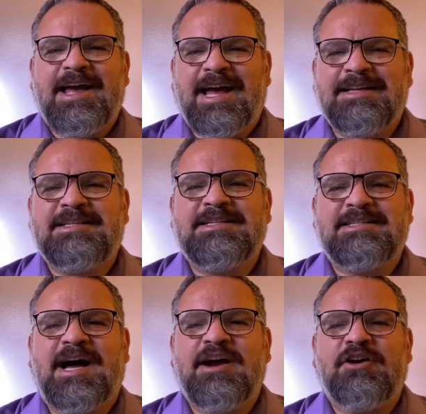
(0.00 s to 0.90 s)
and
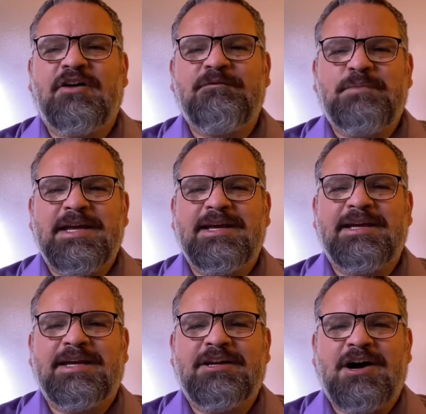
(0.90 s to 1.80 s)
desire of being
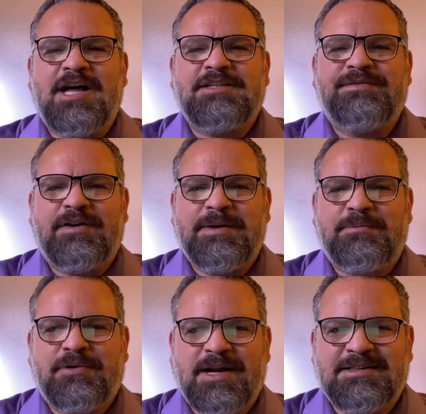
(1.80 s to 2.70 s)
in God's very
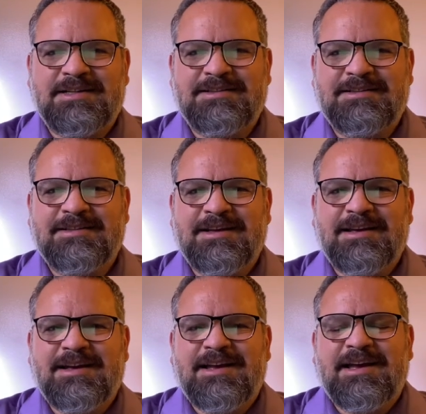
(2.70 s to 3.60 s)
presence.
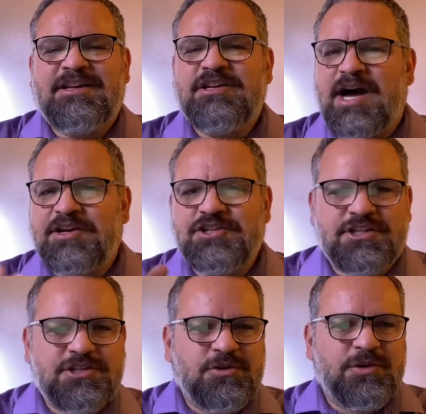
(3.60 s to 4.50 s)
Not
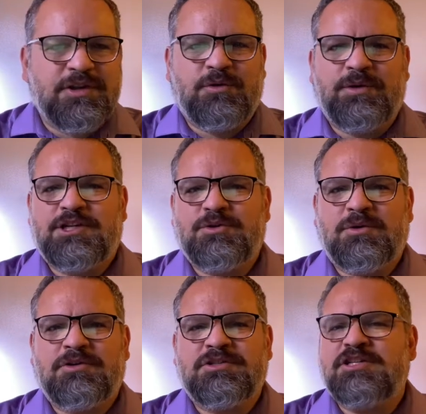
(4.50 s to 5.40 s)
just doing the
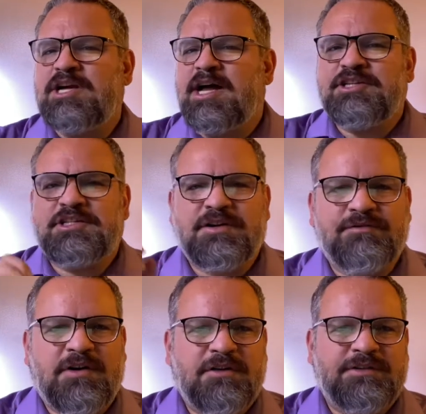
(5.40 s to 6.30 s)
rituals, not just
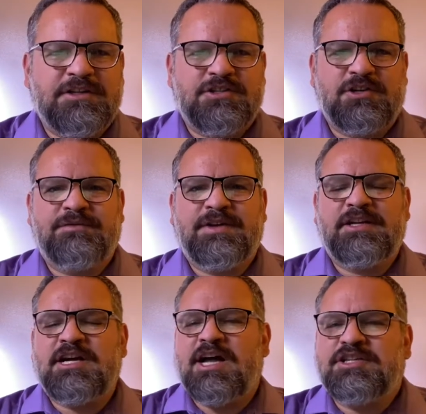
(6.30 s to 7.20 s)
involved in
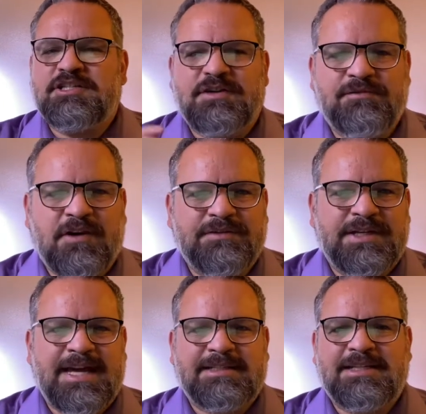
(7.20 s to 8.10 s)
serving, not just involved
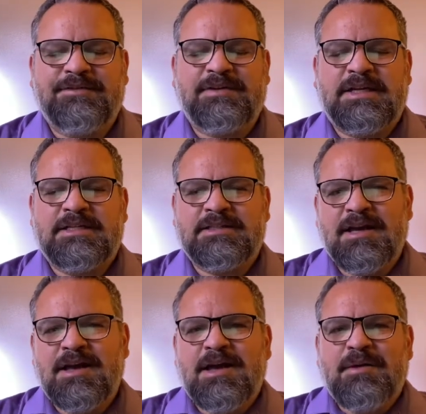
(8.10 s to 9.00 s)
in activities,
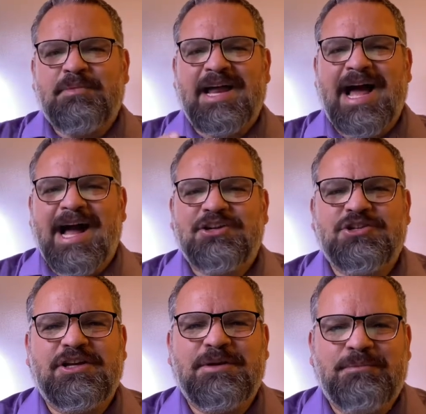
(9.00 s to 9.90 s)
but
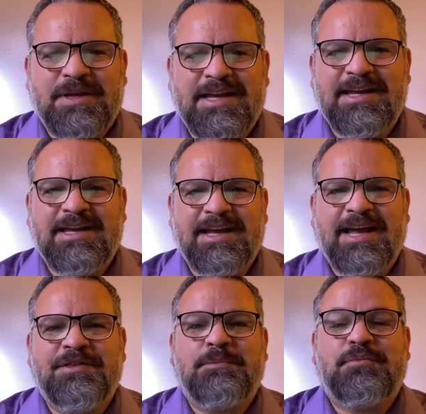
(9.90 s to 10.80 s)
actually being
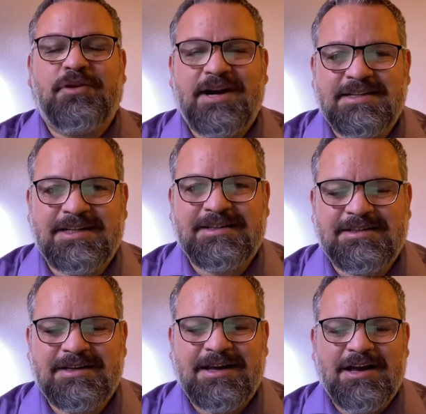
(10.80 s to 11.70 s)
in the
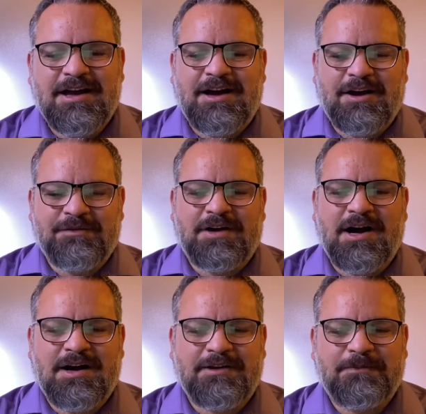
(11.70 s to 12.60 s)
presence of
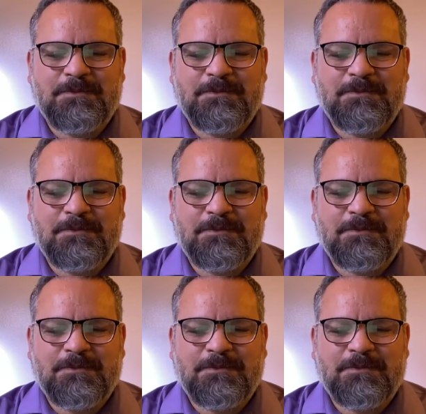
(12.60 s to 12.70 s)
God.